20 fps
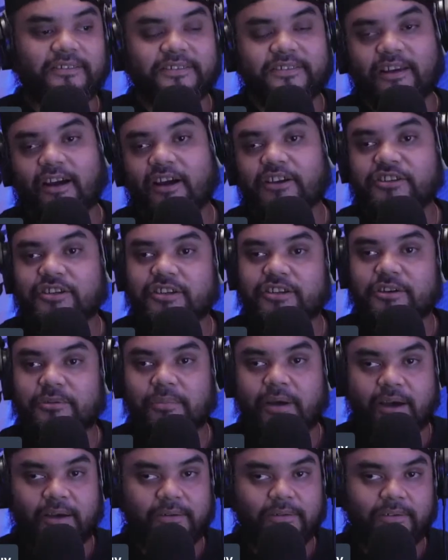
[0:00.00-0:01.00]
talk to you
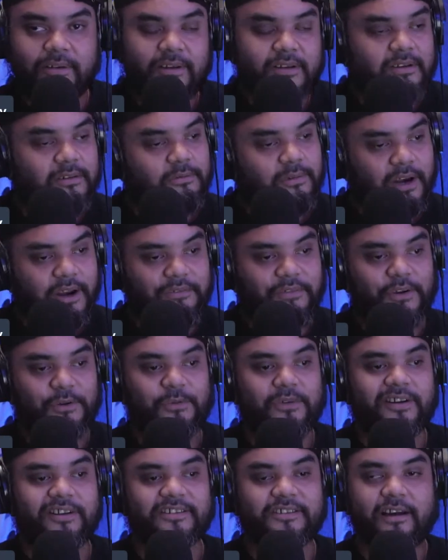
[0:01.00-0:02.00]
about whatever you
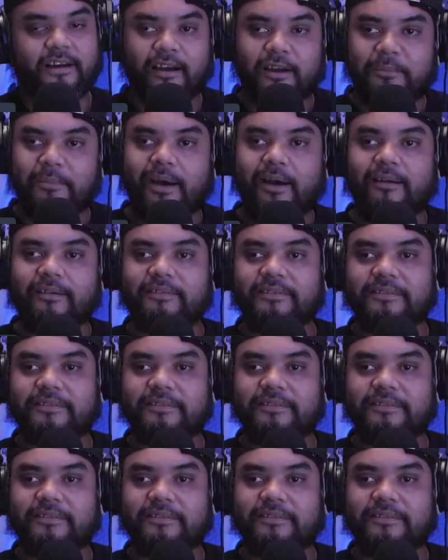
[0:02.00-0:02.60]
want to talk about.